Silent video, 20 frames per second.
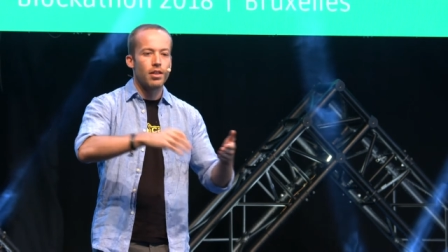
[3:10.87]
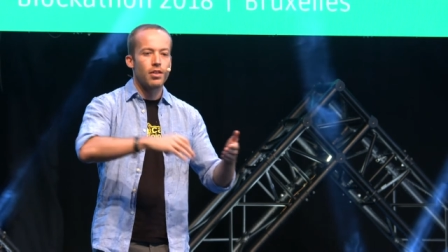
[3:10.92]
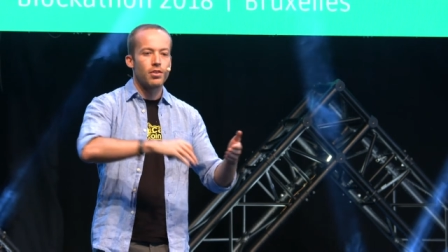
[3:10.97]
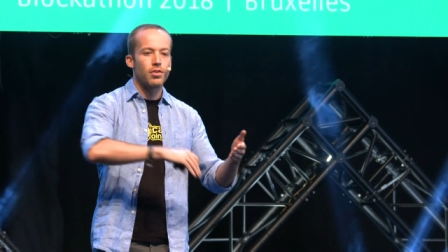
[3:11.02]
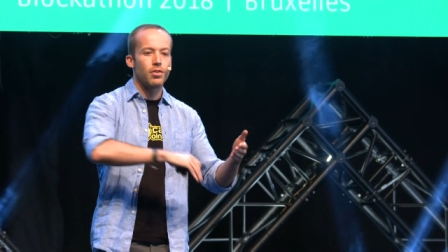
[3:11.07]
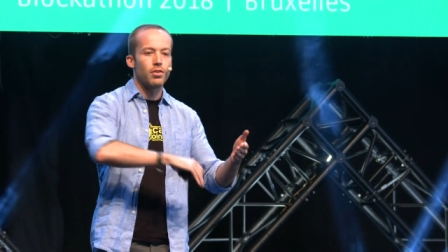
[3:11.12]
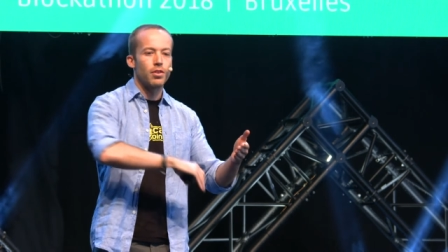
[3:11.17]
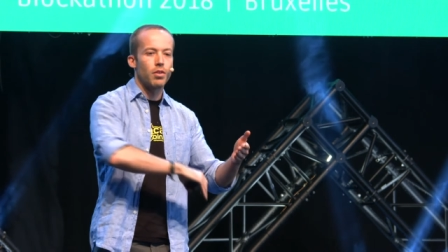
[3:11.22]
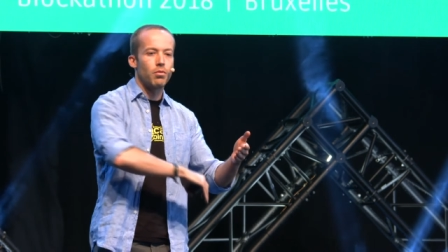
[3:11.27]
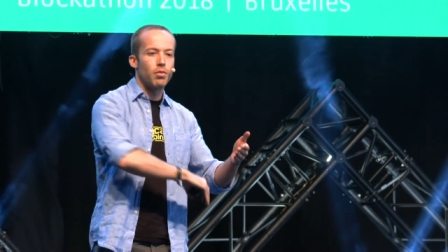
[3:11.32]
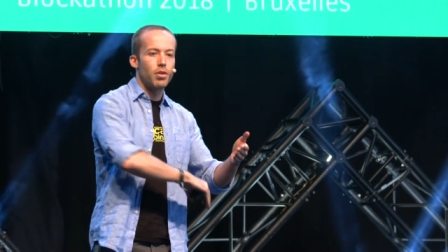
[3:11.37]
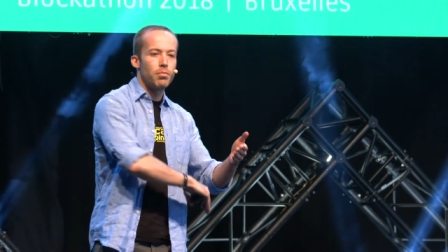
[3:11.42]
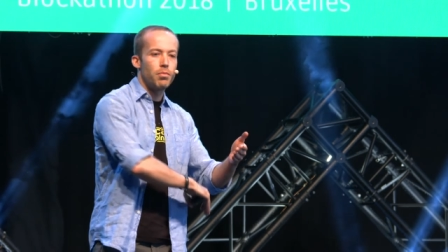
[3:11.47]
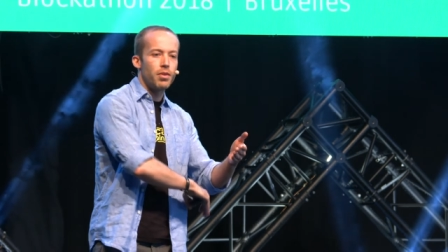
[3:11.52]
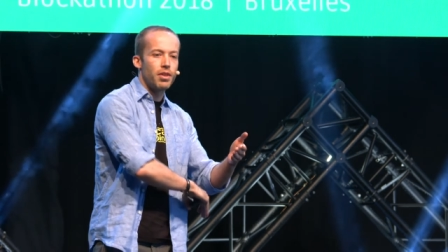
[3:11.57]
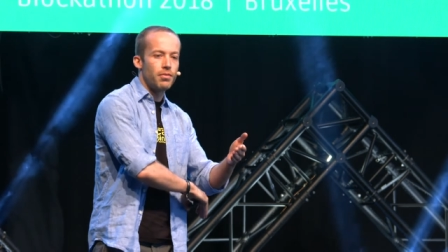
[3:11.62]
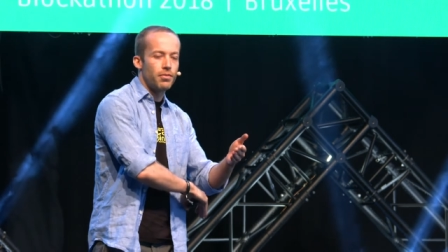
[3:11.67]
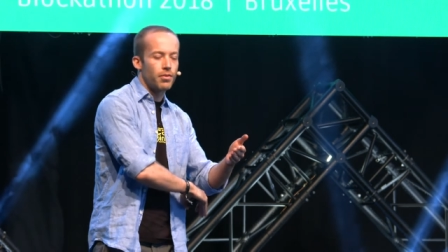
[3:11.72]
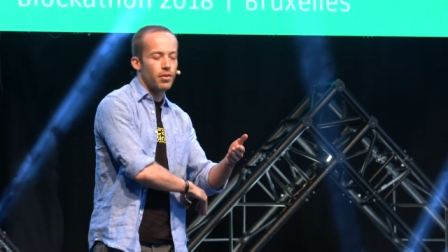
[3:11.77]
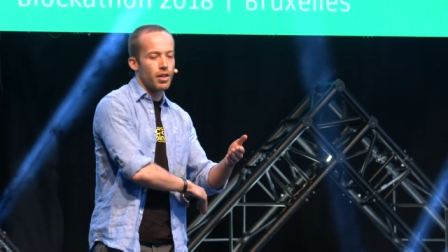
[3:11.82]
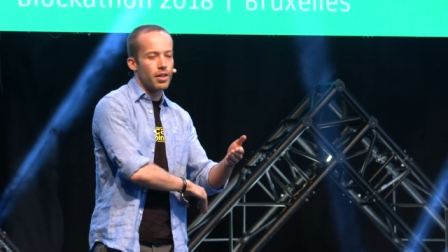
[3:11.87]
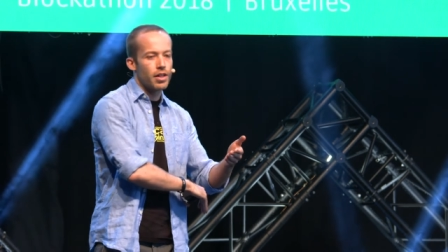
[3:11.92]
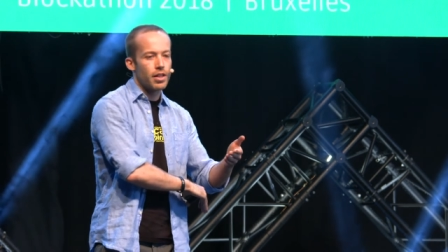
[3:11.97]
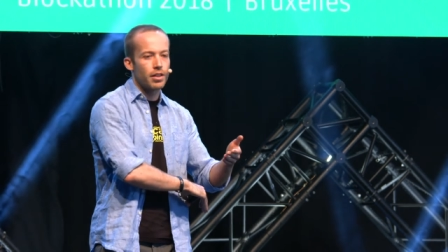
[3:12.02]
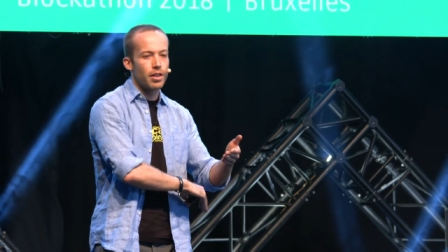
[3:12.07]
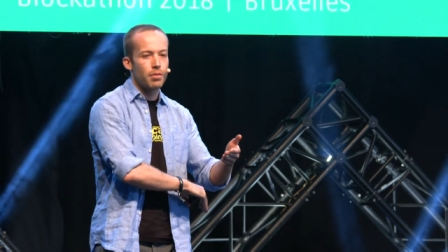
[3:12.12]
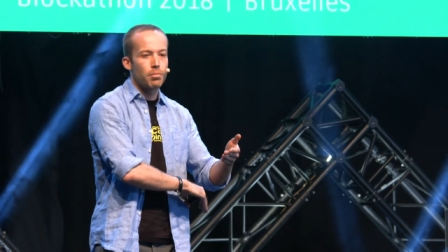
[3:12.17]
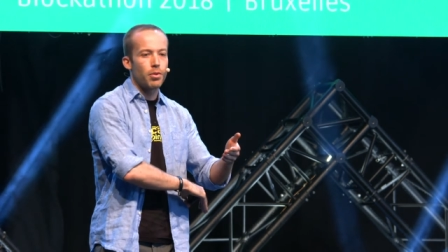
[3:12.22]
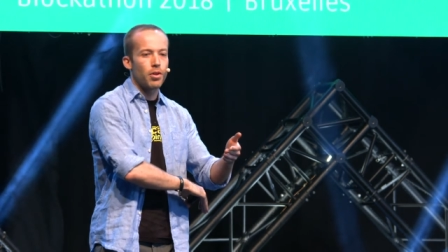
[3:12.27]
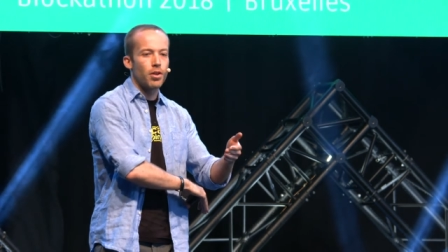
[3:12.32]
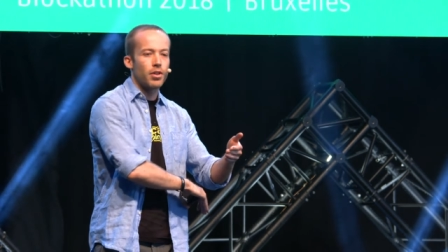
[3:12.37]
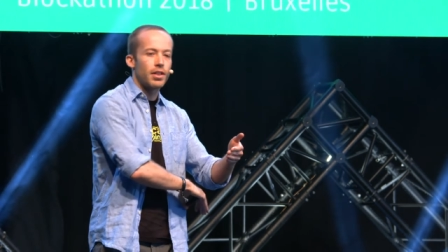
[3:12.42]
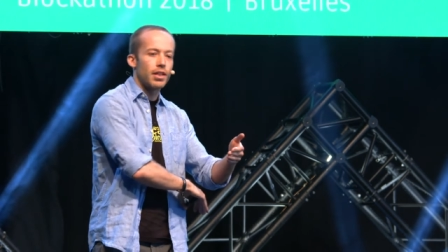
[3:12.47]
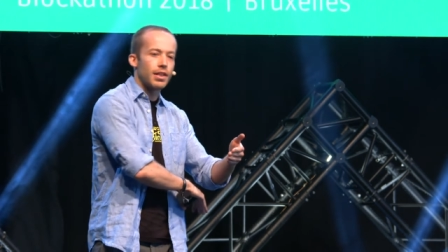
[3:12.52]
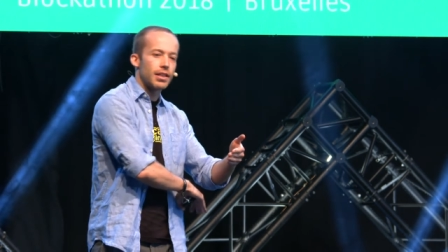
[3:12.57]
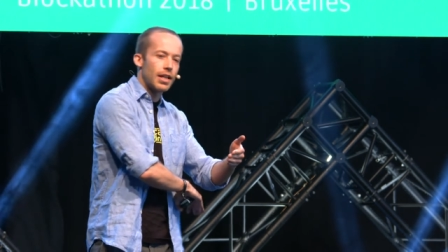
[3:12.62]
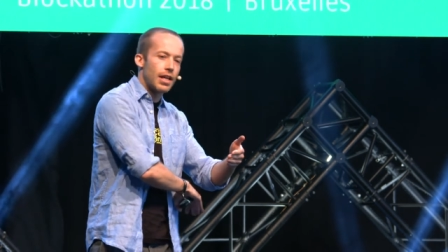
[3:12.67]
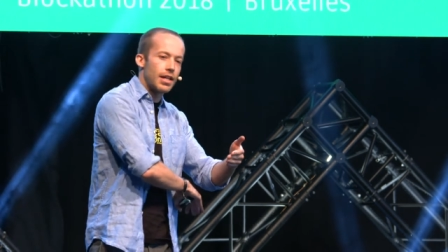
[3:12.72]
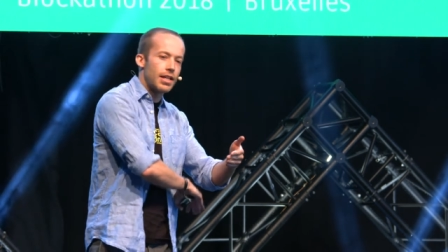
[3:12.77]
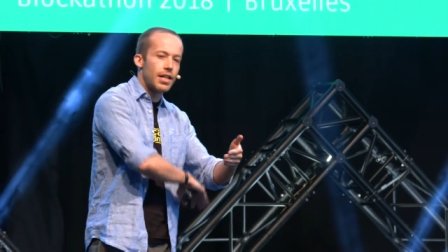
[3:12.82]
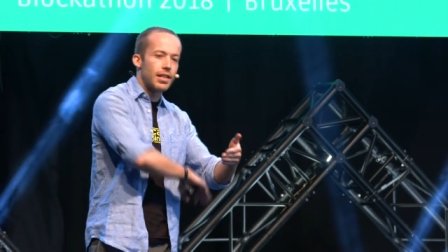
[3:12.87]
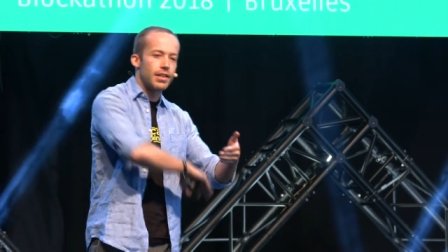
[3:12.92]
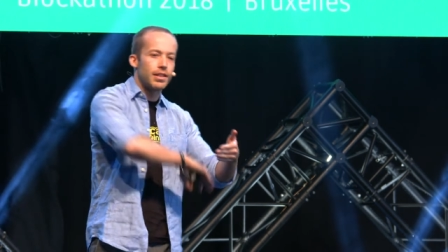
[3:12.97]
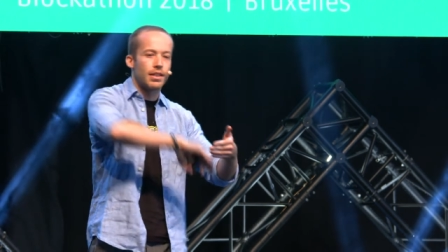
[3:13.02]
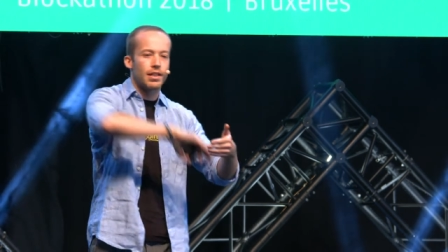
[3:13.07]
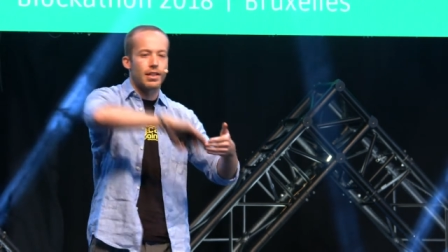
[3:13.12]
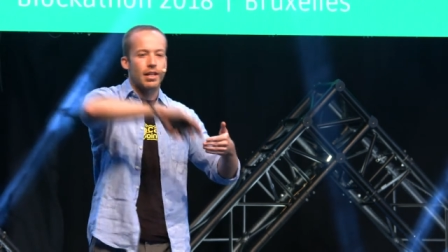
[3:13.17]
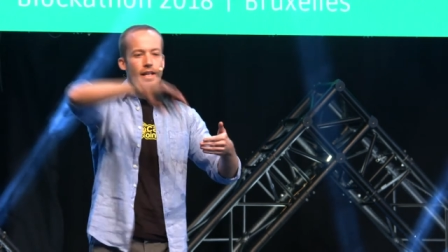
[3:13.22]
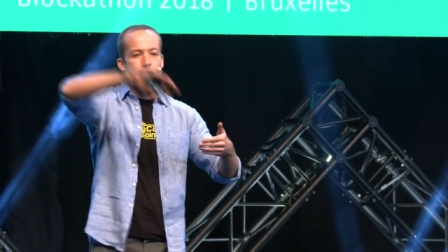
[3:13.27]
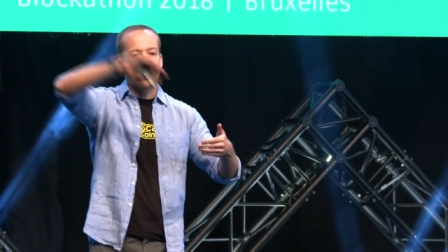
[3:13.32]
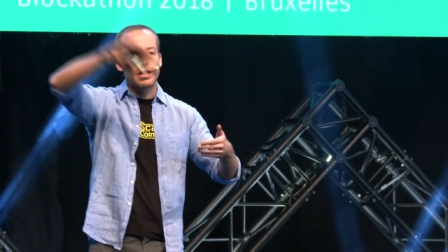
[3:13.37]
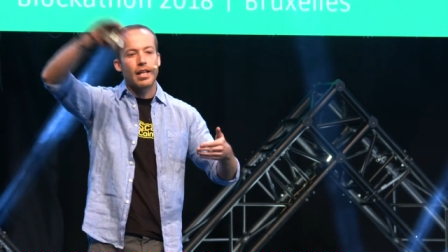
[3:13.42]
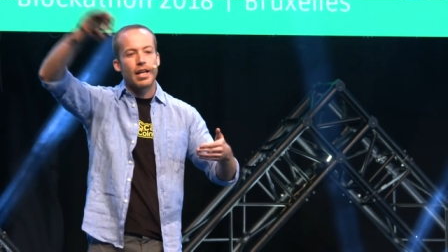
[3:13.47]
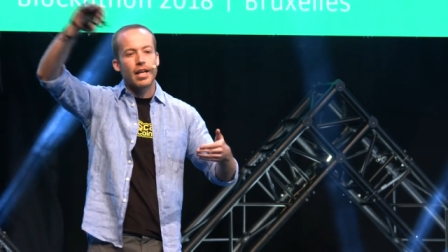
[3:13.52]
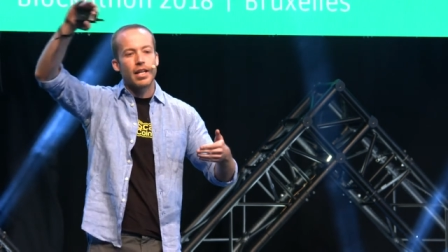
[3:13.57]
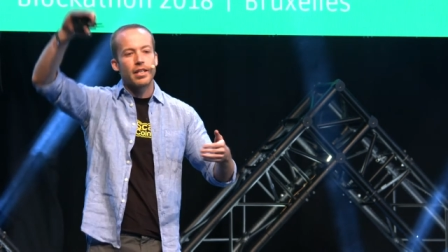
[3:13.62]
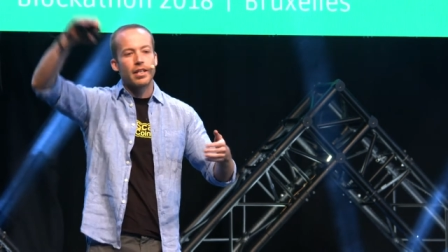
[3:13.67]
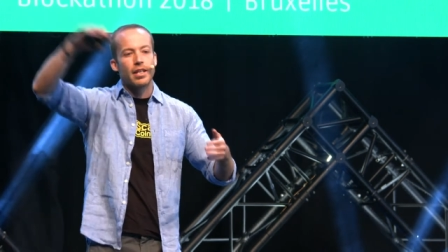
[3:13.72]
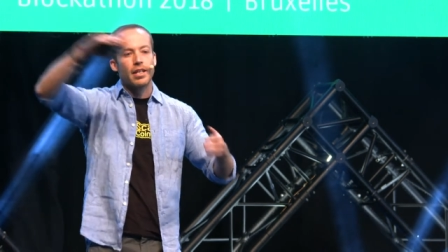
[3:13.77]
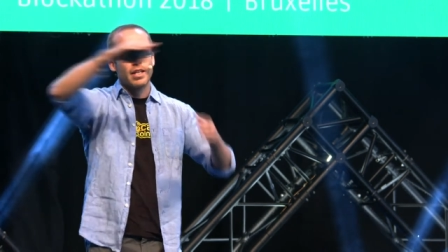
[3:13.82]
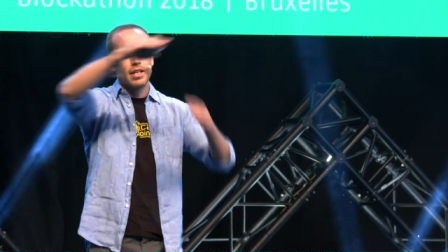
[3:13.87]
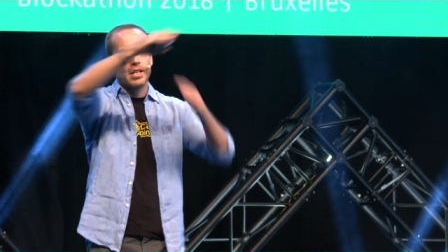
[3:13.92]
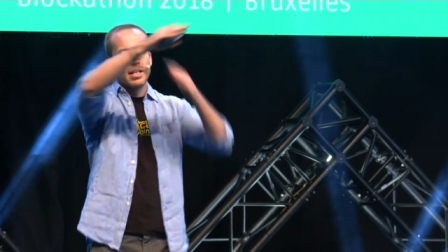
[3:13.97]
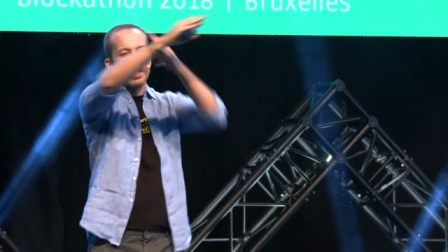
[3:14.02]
So there will be, for another product, another red line,